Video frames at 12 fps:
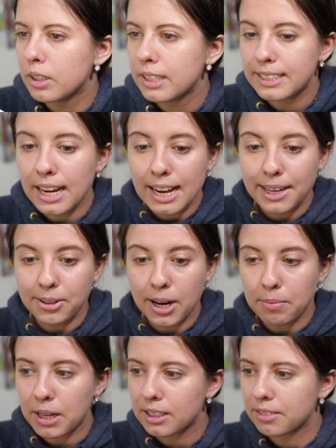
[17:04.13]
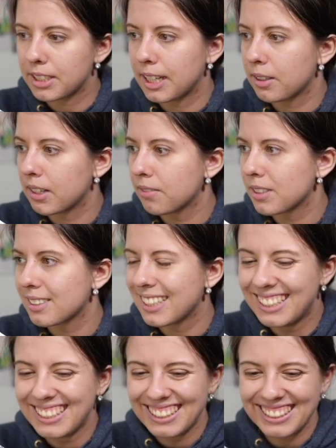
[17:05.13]
diagram. I love diagrams.
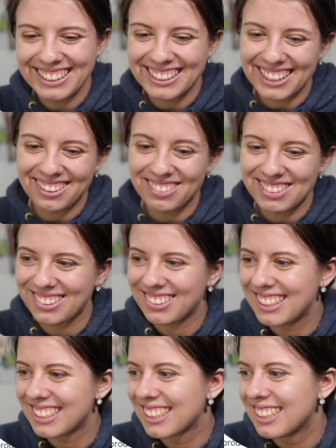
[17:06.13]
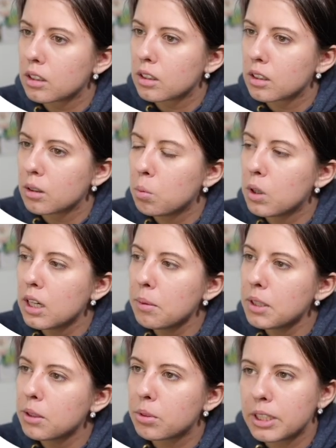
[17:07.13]
Diagrams are great. Why am
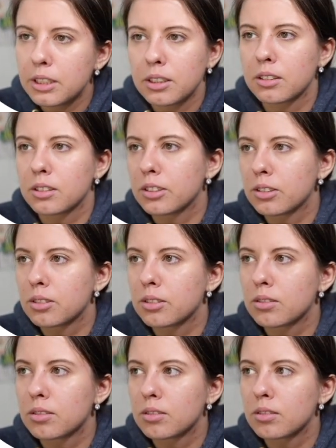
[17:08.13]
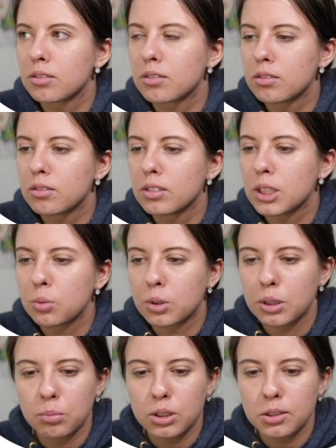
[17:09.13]
I reading this? Is what
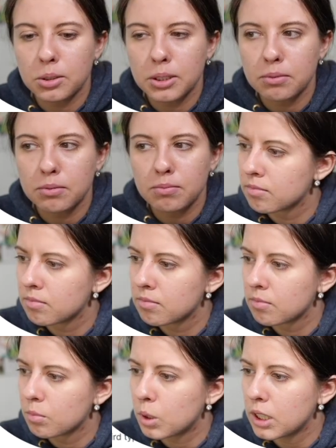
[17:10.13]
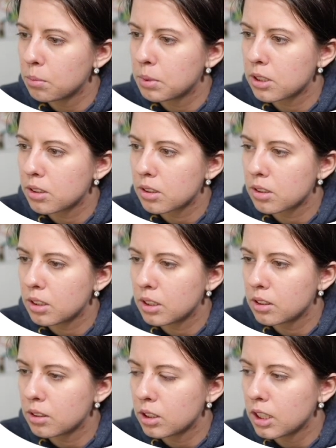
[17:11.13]
I'm wondering. Why do businesses need
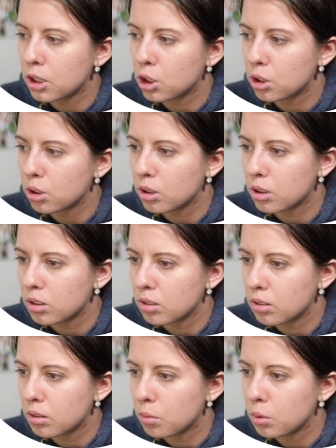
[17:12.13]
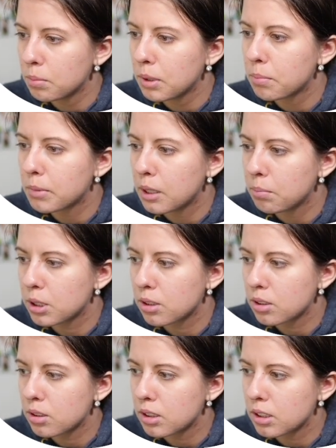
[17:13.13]
it? Yeah, sure. What about my
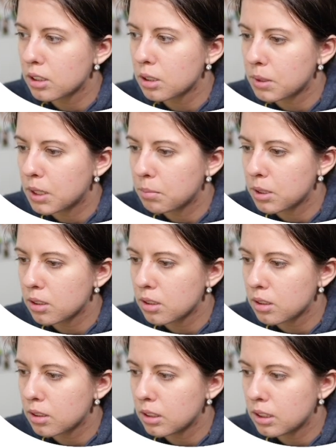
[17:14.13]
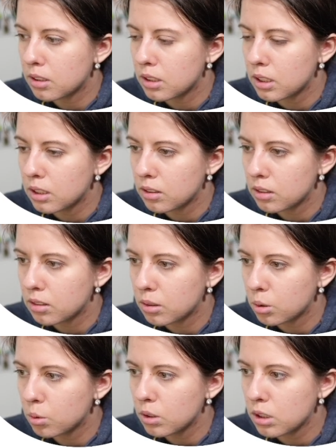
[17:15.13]
business? Is this my business that needs it?
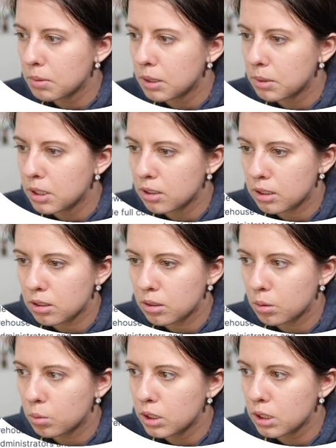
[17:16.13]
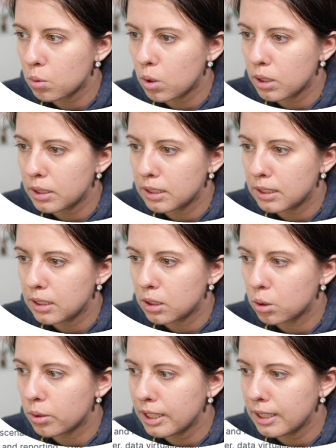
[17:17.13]
Who is my business? What is quality data?
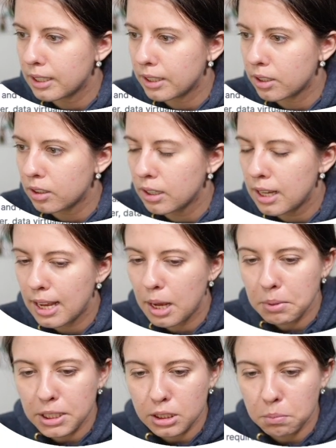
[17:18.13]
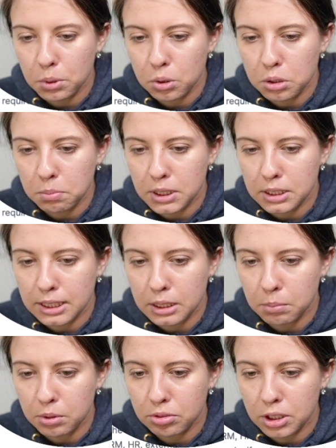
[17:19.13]
Do I care? Am I supposed to be a data
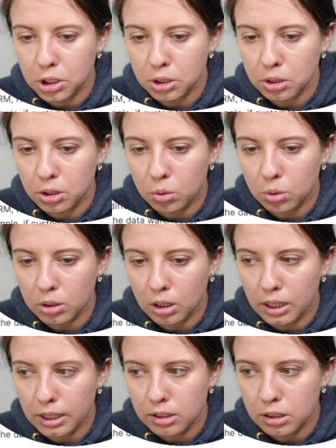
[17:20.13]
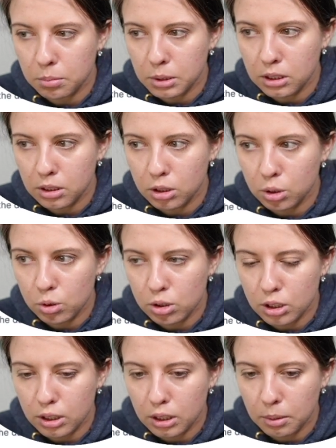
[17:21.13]
professional or like somebody that knows
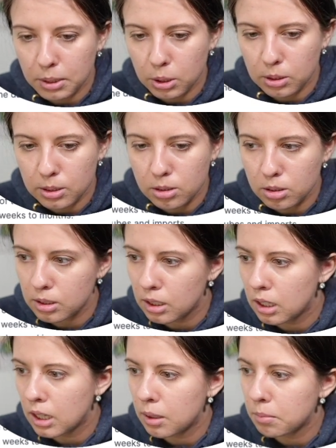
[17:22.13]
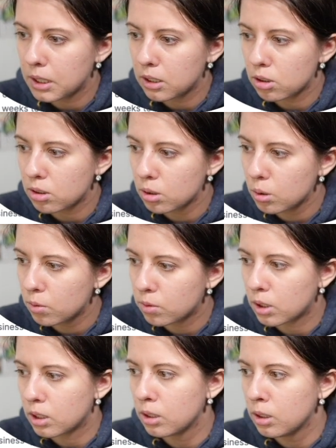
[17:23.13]
nothing about this? Because so
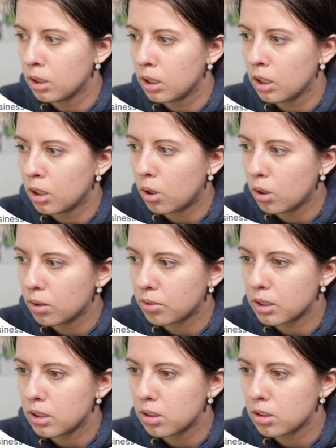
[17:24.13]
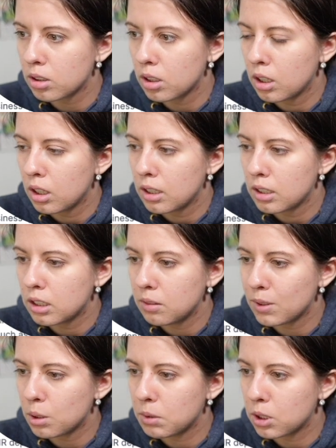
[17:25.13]
far, all of this seems
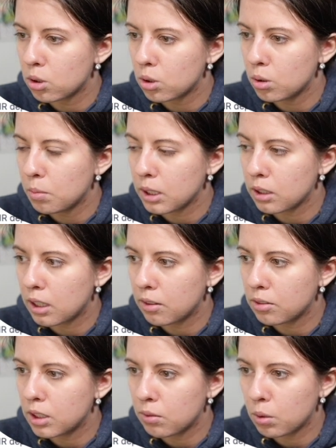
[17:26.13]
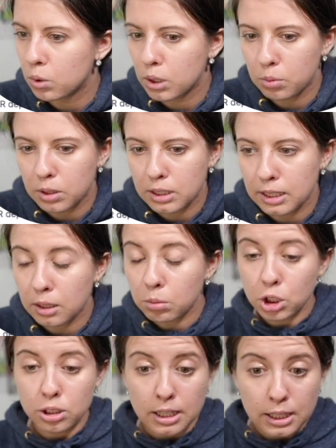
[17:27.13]
to be assuming that I've never worked with data, which
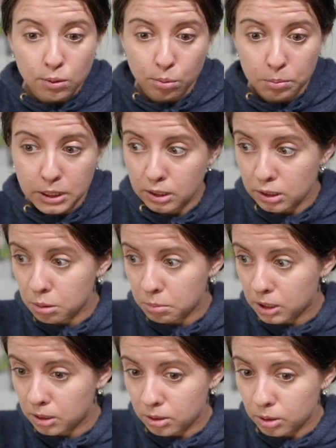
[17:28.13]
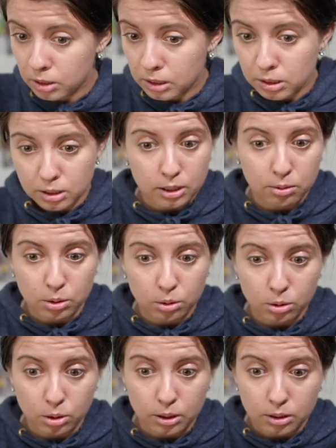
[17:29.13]
is nice for me as a marketer that has never
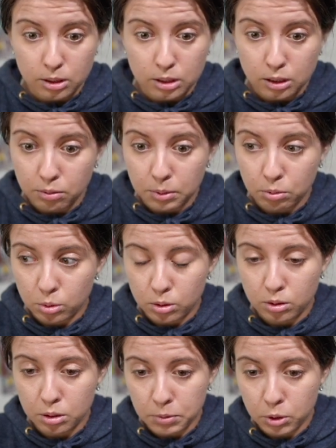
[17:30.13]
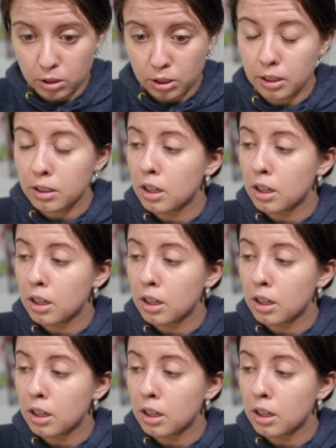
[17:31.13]
looked at this stuff before, supposedly.